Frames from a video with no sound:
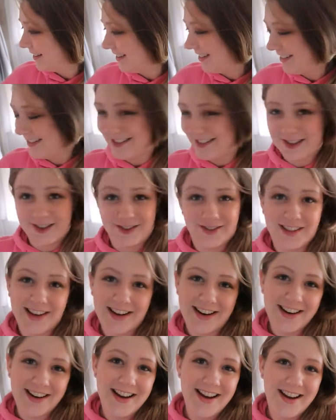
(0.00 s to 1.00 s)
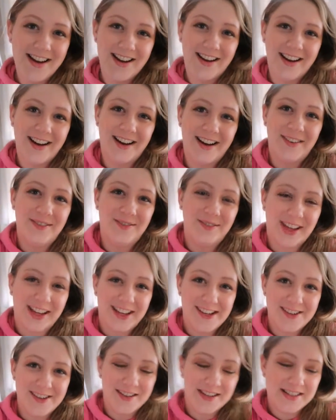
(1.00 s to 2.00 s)
Chloe's over there
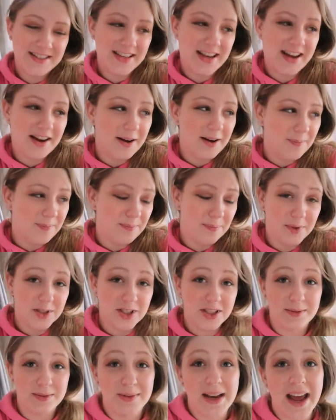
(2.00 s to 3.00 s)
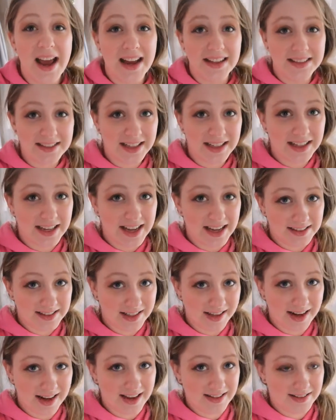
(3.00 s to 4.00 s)
making noise. She's been asking and
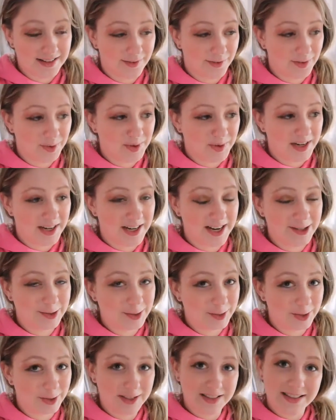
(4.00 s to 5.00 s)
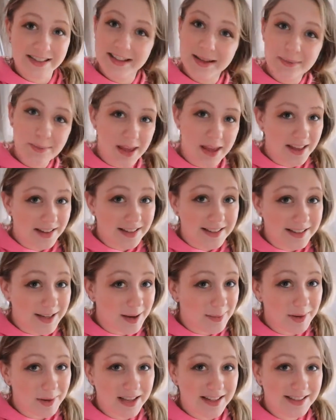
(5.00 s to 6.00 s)
asking and asking for one, and I told her it's in the mail, it's
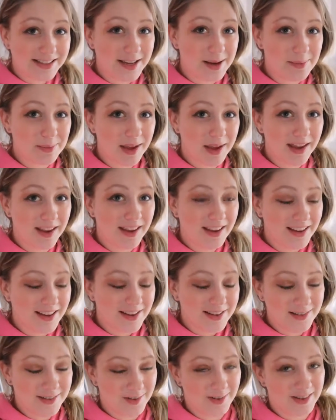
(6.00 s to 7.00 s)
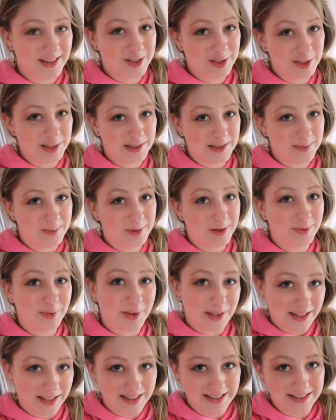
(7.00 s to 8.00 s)
coming, it's coming. So I think she's gonna be
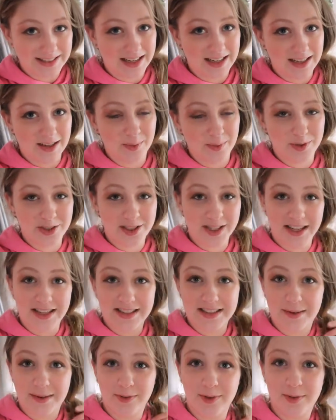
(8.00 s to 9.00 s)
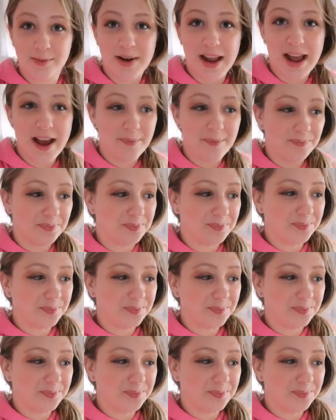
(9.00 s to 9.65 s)
really excited when she gets that from now,